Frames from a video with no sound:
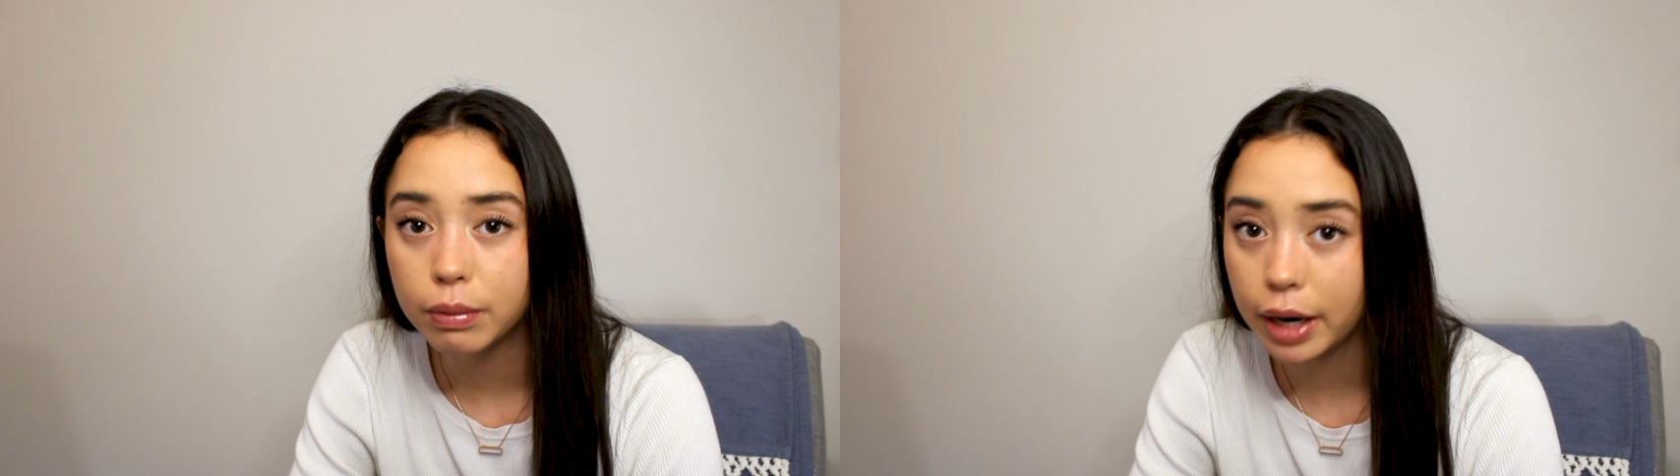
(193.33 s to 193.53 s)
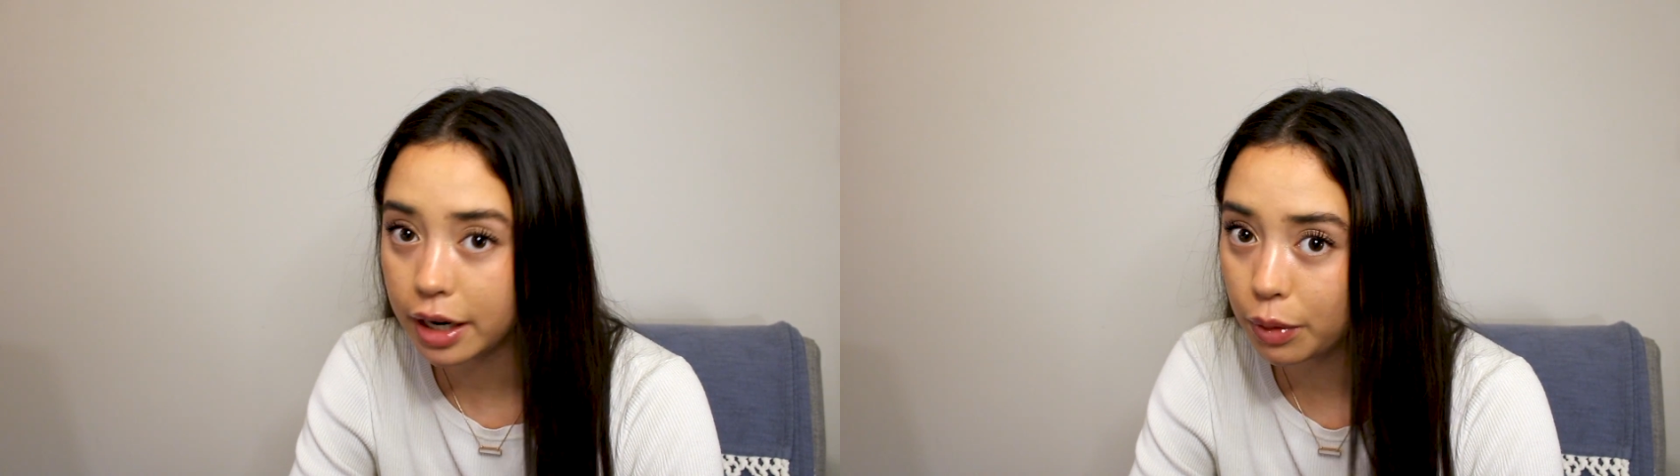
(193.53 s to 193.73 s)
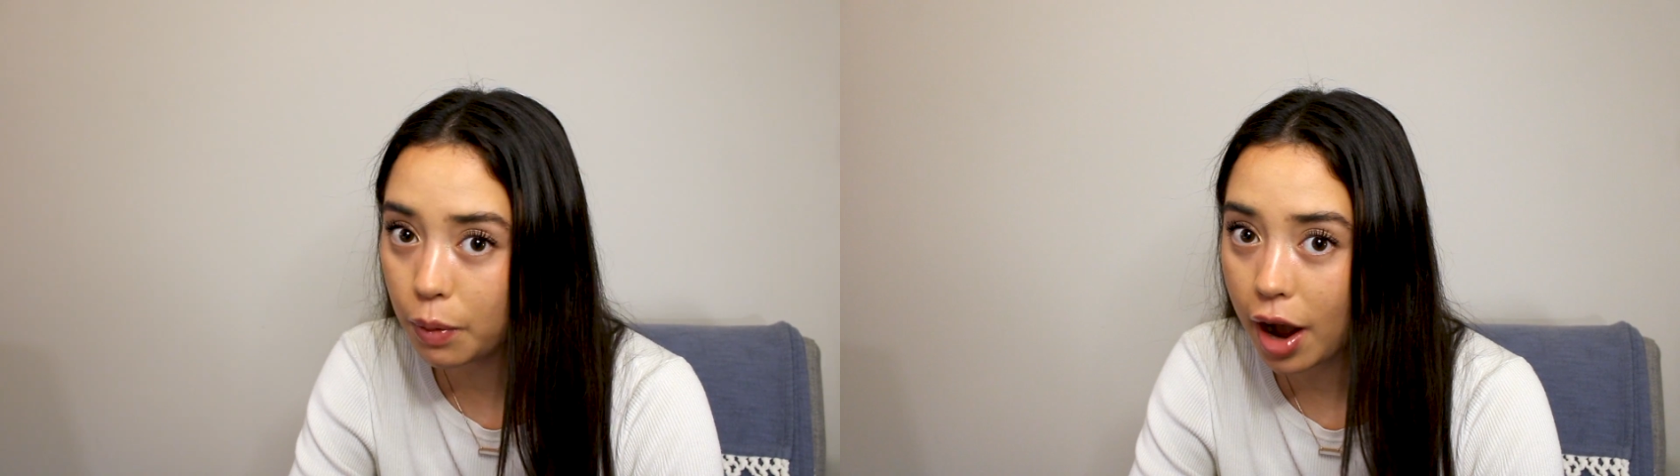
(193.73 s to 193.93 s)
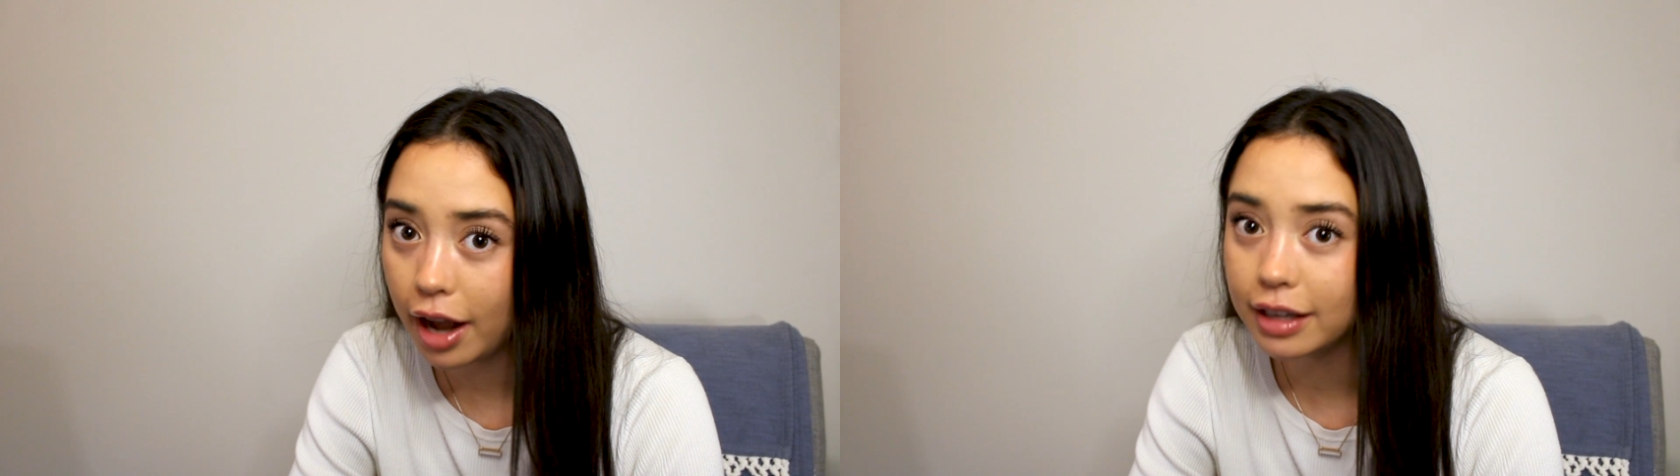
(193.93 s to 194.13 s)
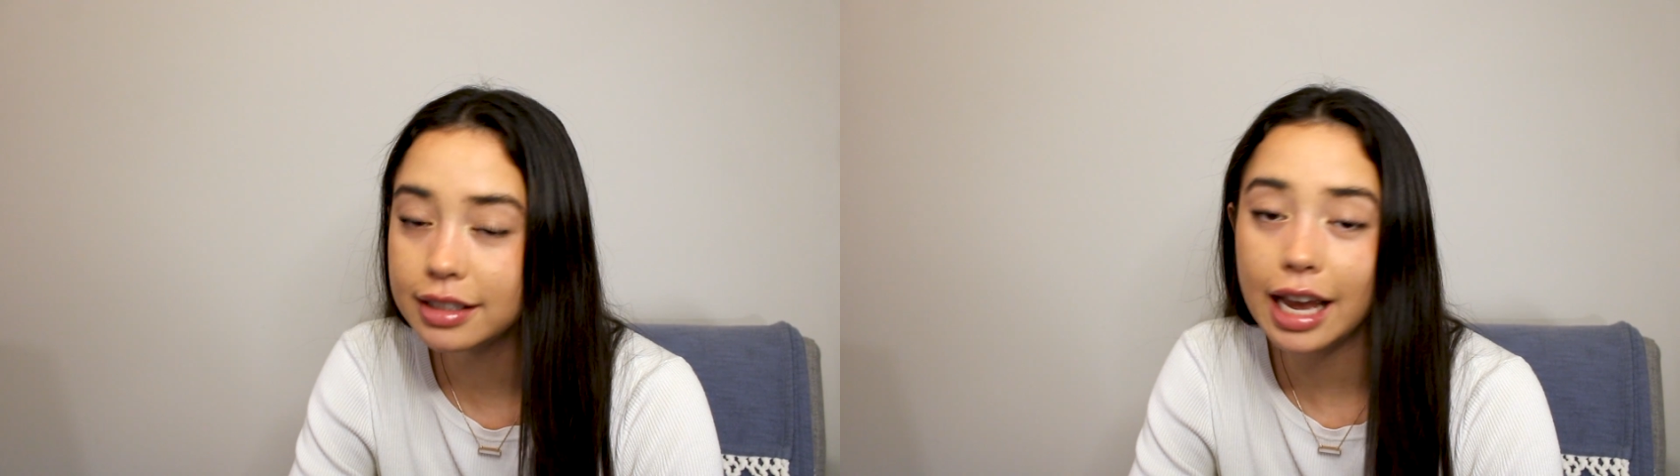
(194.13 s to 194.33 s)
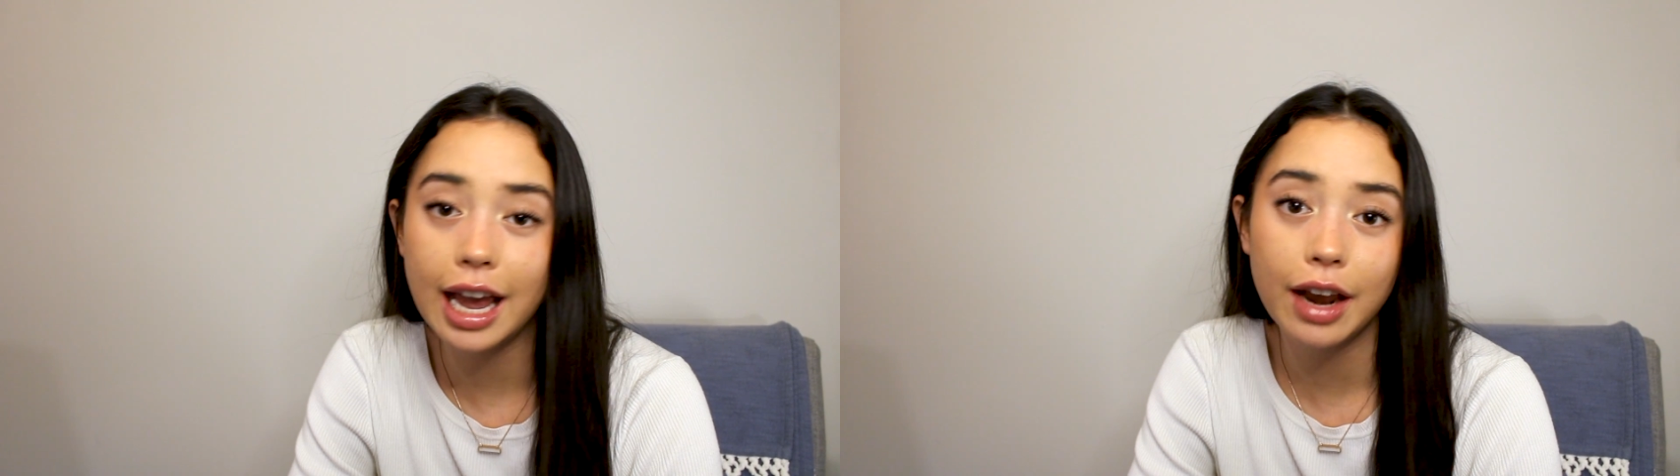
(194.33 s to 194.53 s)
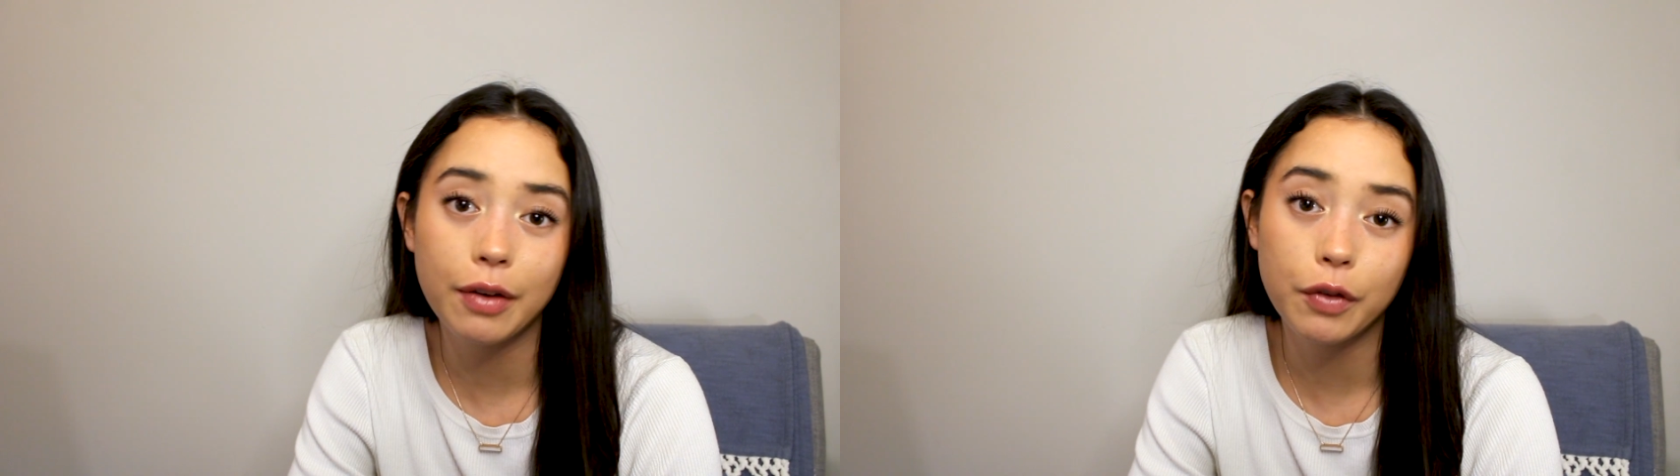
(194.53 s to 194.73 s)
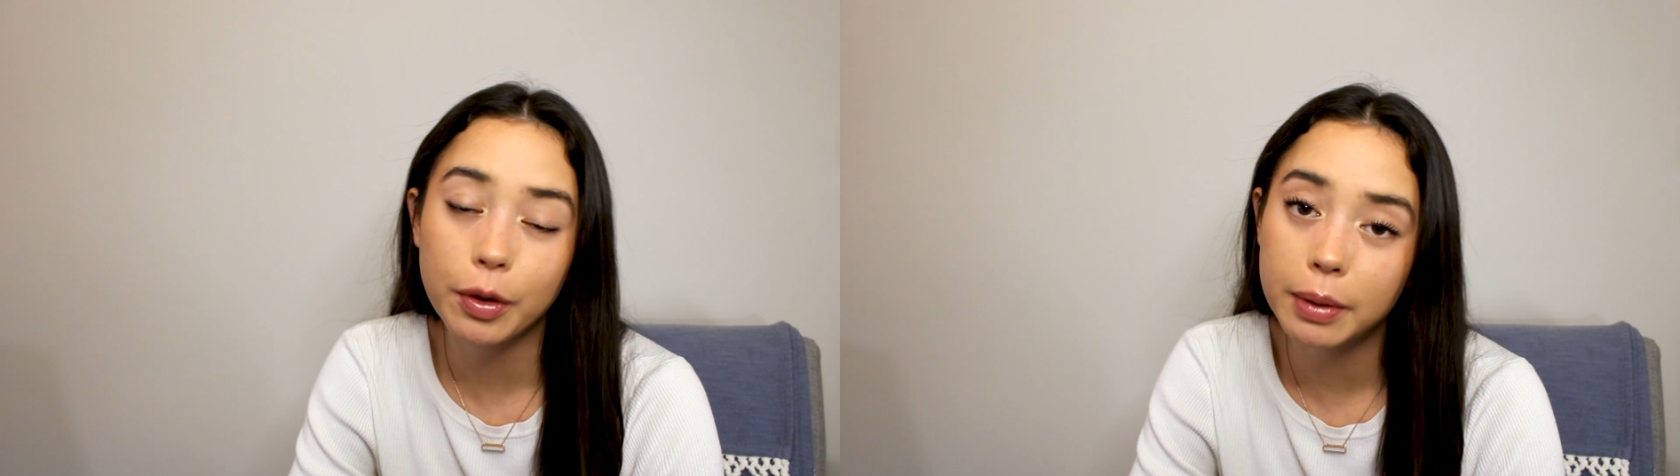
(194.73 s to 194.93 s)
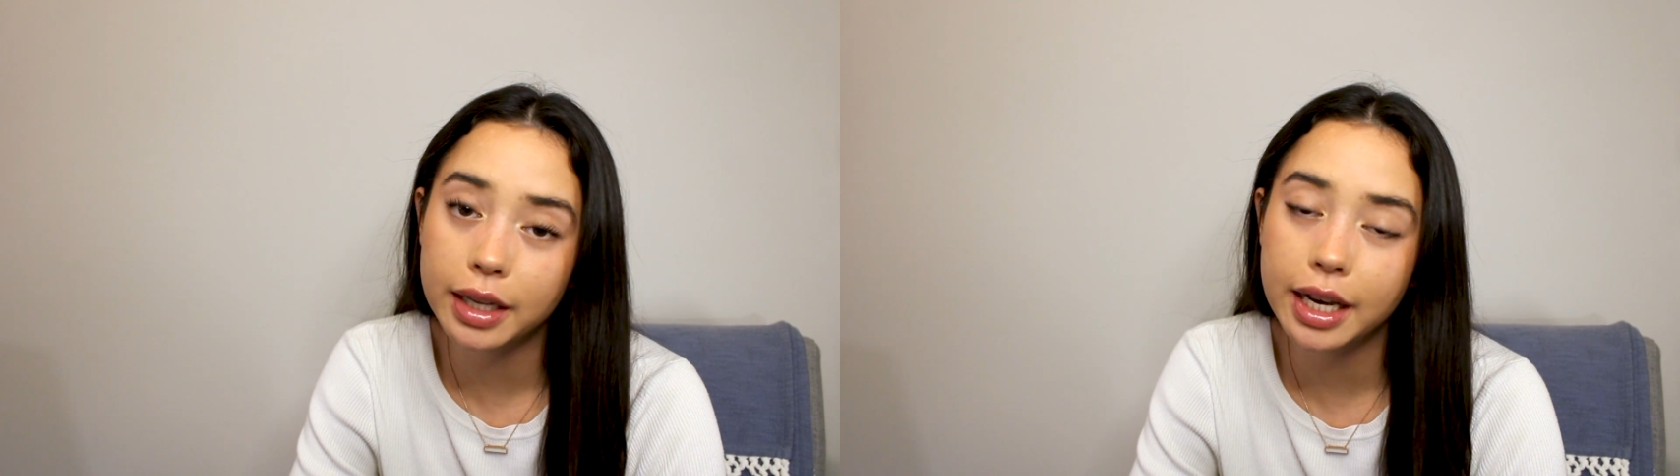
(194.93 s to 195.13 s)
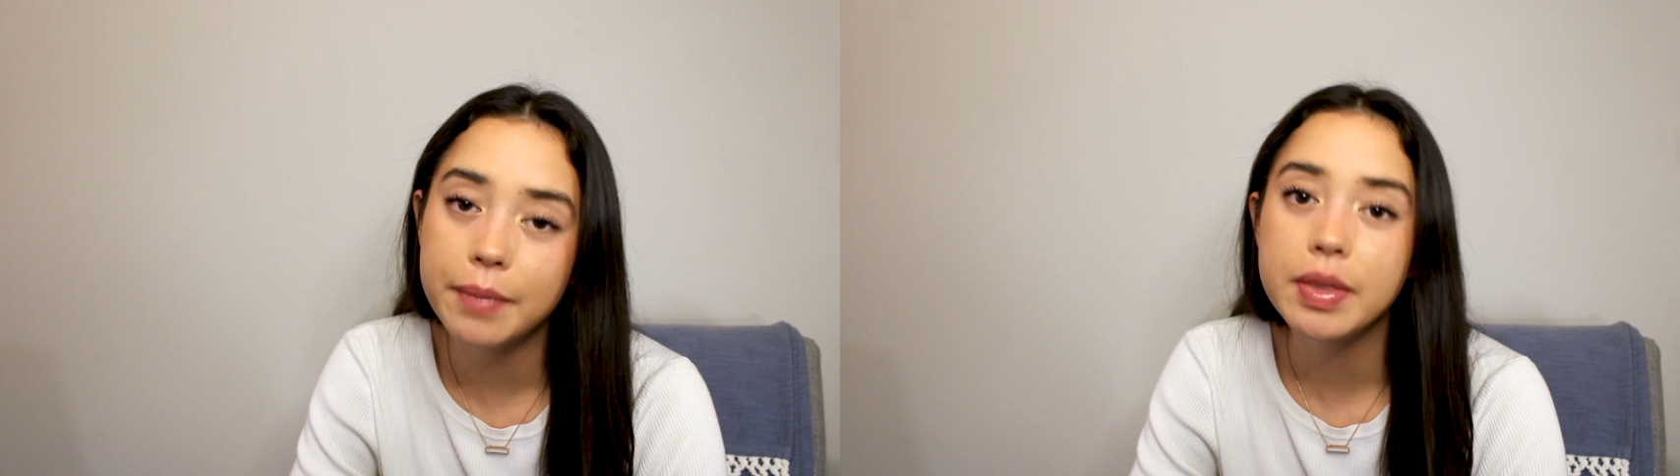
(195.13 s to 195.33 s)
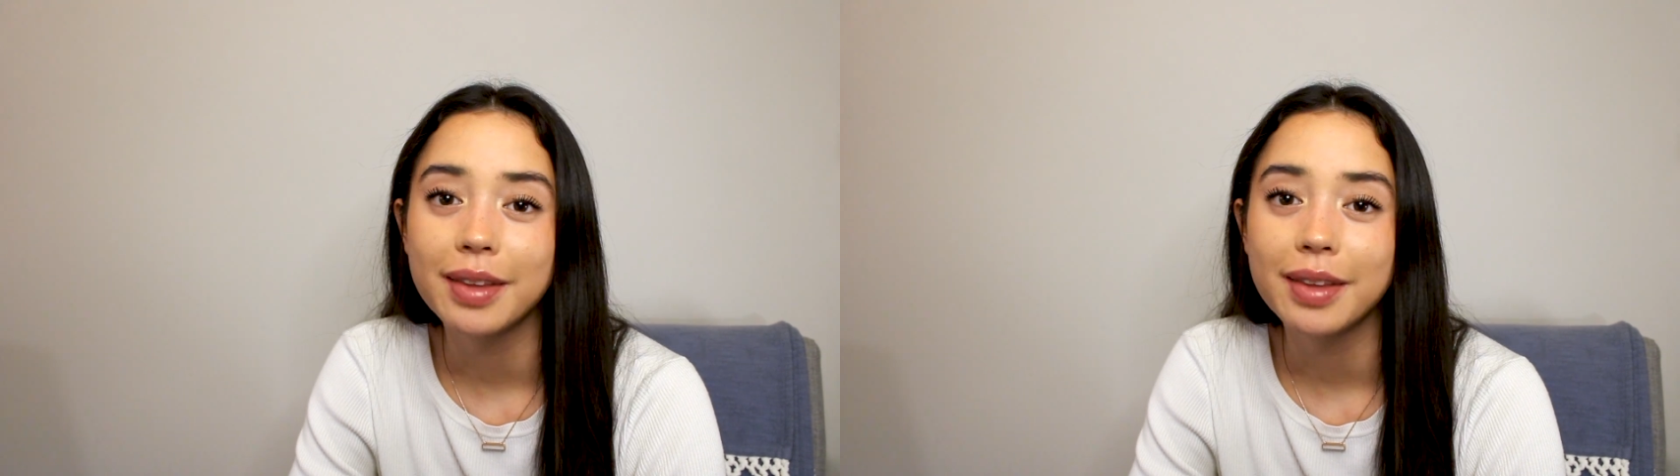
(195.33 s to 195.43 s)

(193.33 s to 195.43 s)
written-wise and verbally,